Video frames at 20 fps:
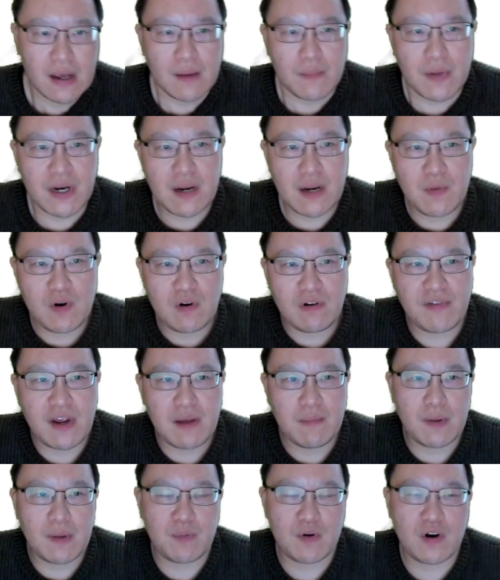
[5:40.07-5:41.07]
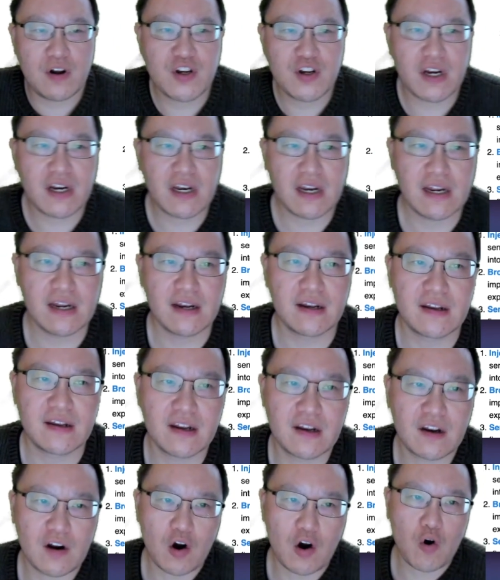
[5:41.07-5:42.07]
But their most famous project is
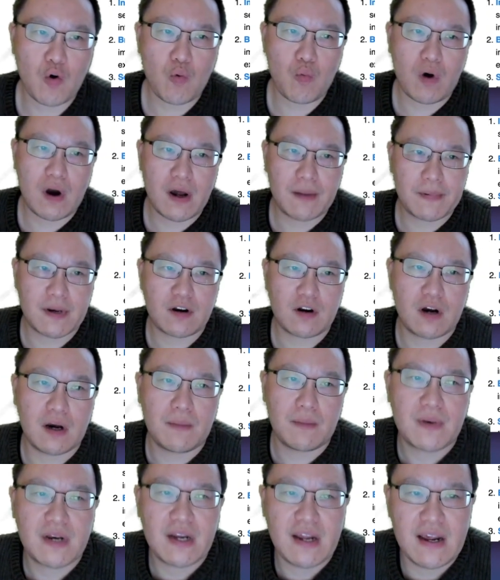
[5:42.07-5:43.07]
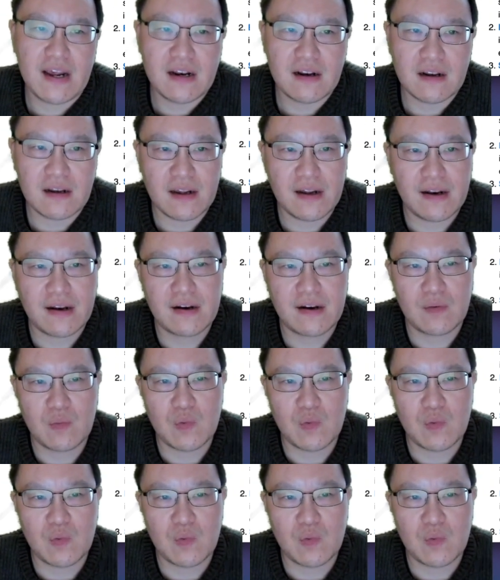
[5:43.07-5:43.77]
this OWASP Top 10 list,